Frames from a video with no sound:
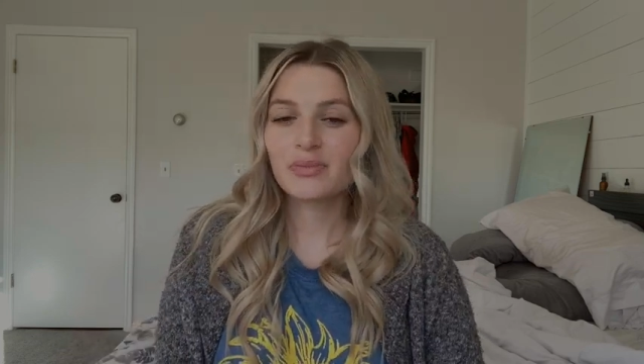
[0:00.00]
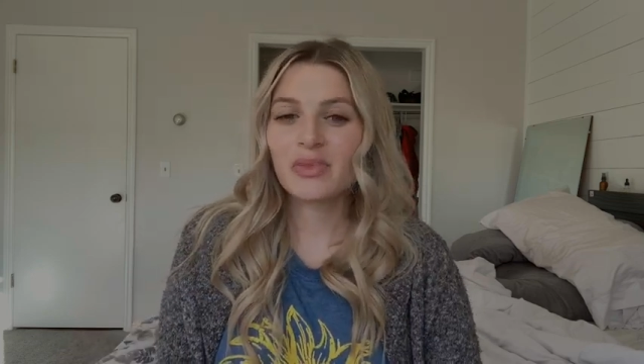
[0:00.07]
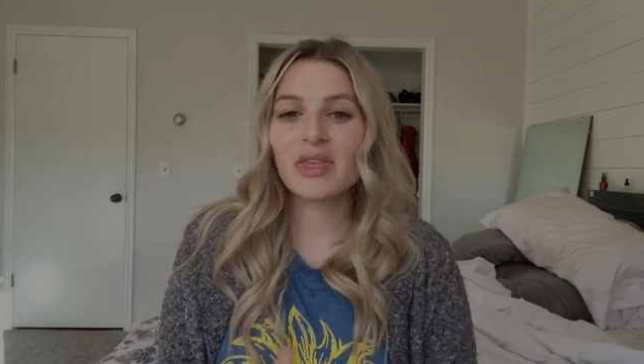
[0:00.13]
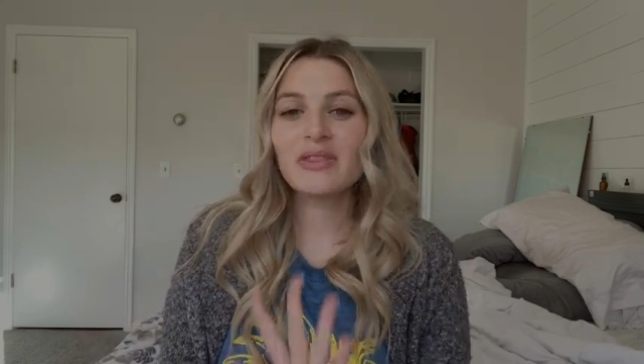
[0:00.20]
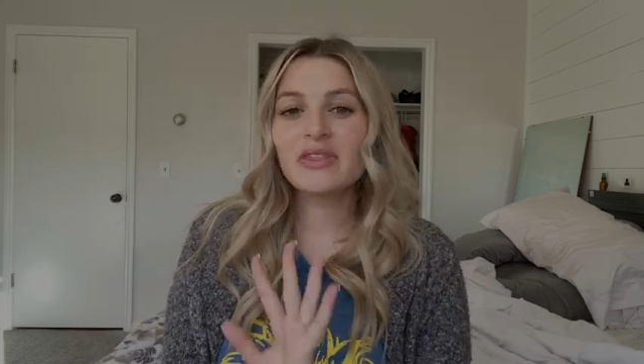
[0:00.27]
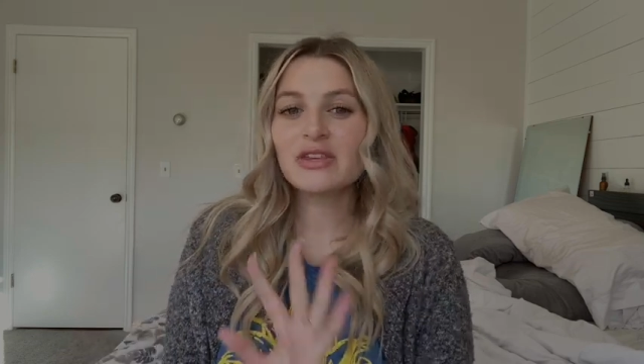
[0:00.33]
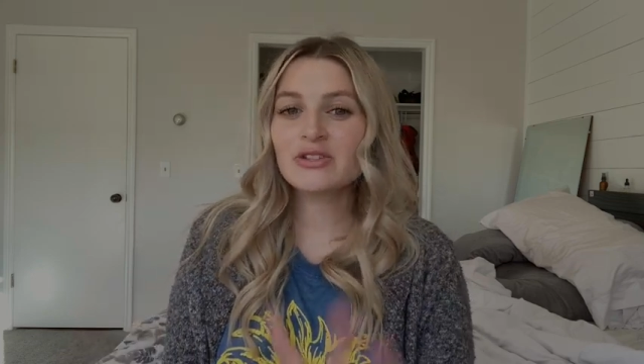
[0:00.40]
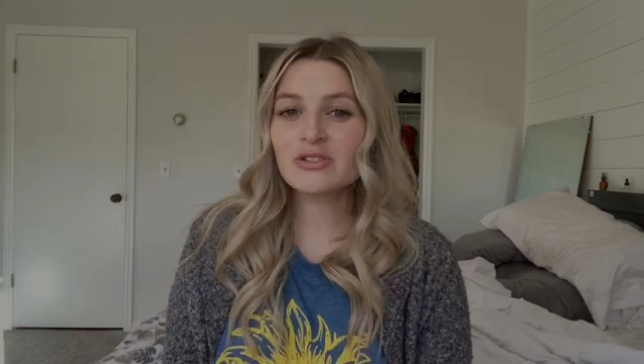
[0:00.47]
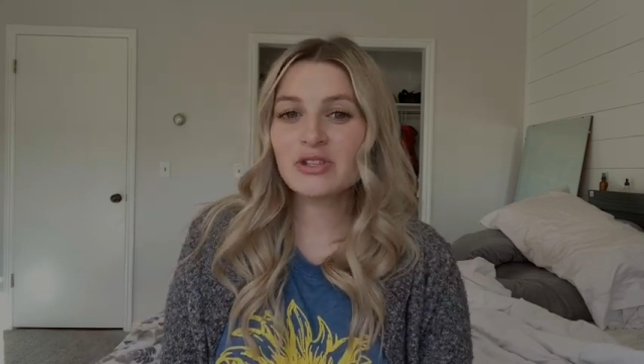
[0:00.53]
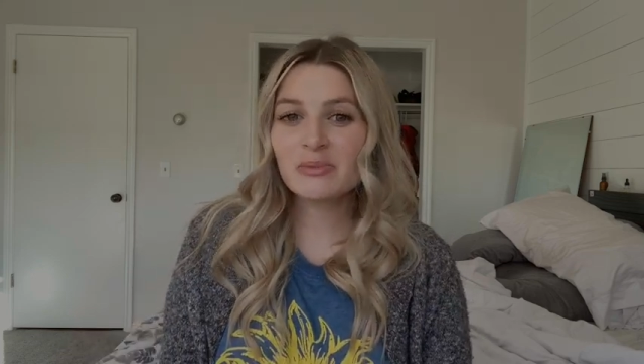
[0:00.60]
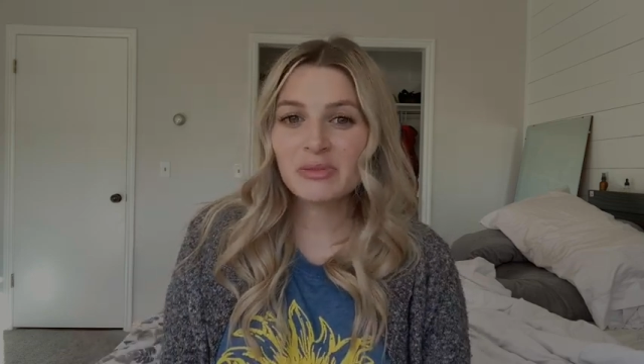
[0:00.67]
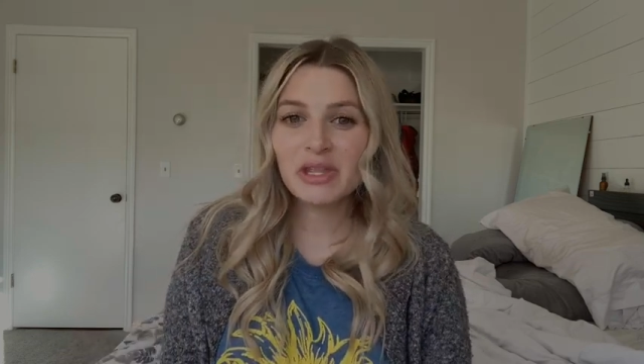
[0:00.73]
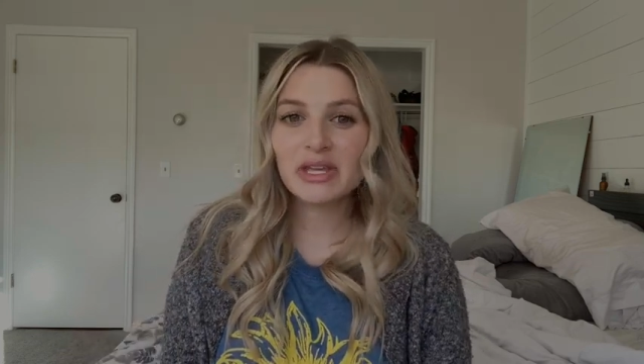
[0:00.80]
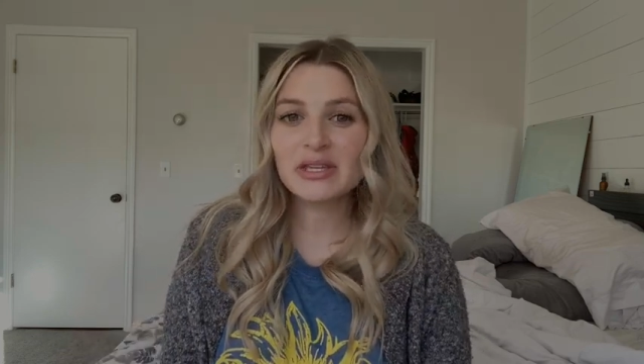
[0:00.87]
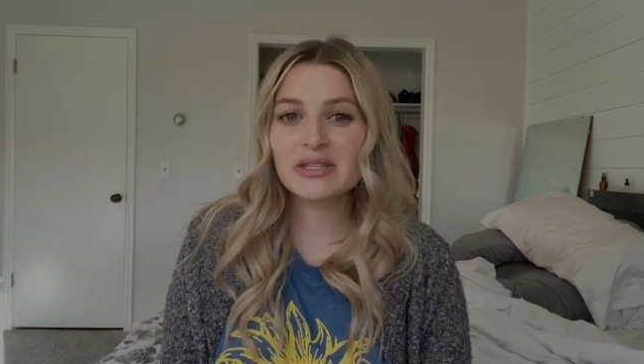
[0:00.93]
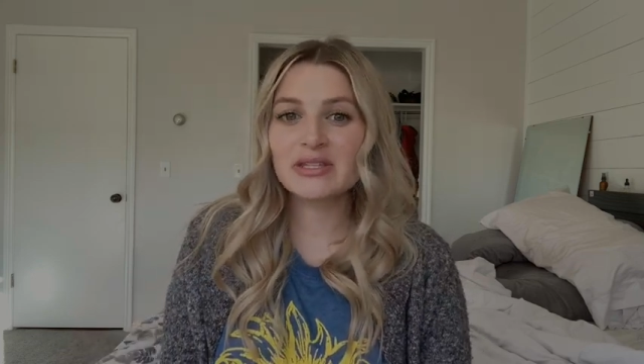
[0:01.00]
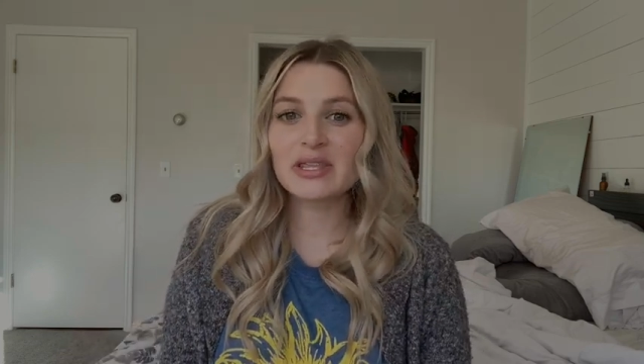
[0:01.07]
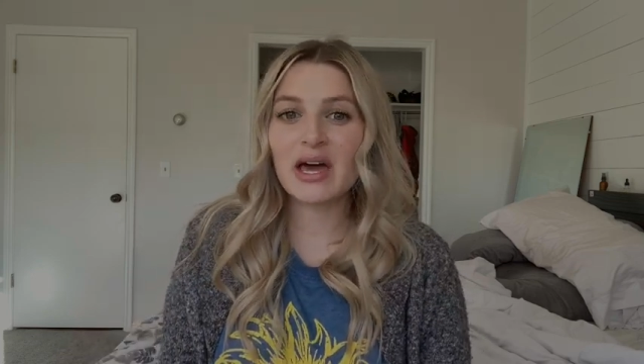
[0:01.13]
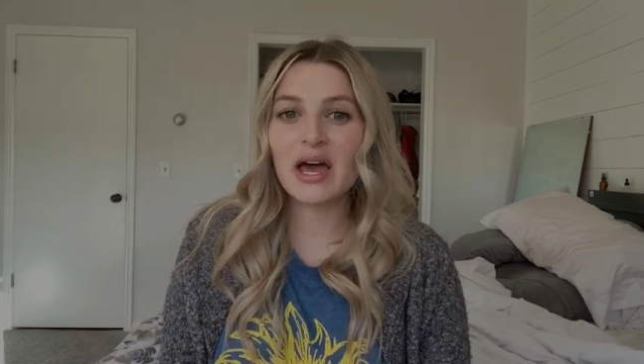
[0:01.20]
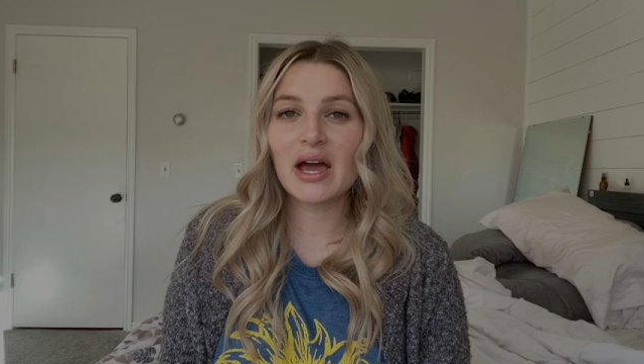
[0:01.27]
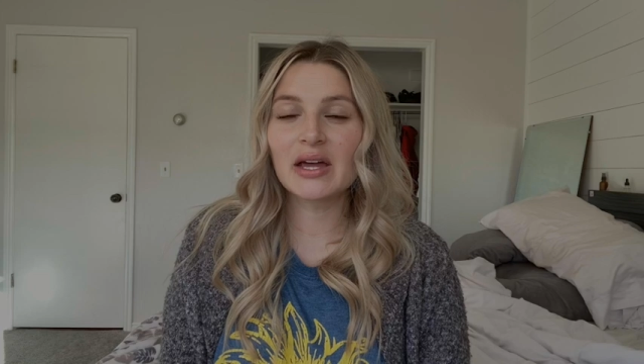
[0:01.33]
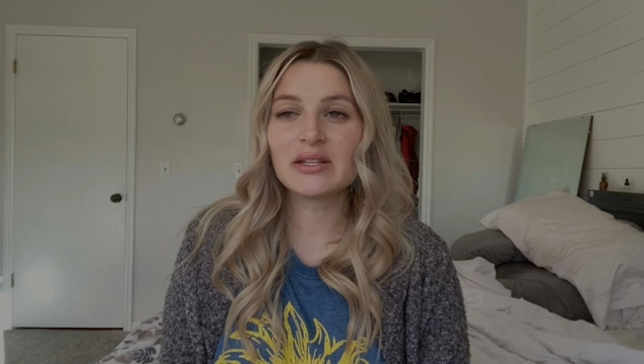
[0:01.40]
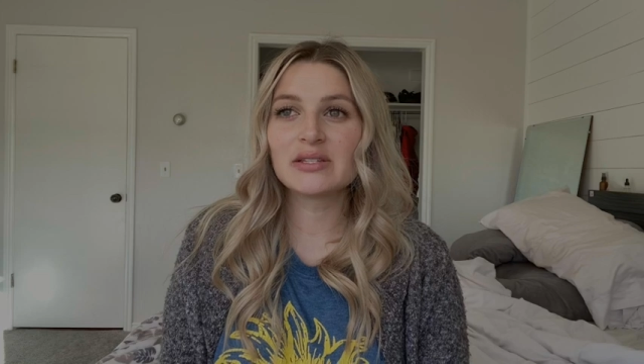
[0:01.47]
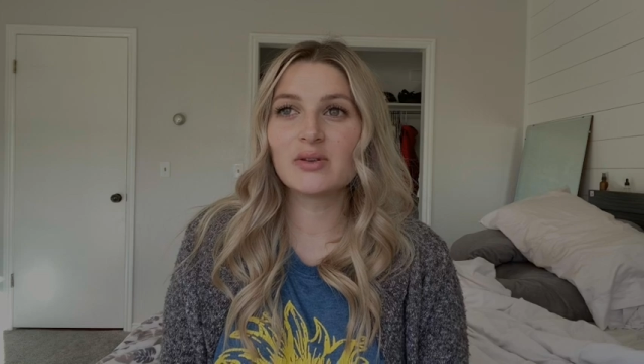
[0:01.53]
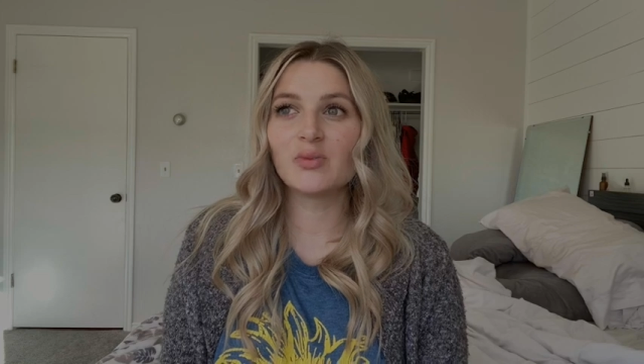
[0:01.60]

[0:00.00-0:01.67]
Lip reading: these are some things that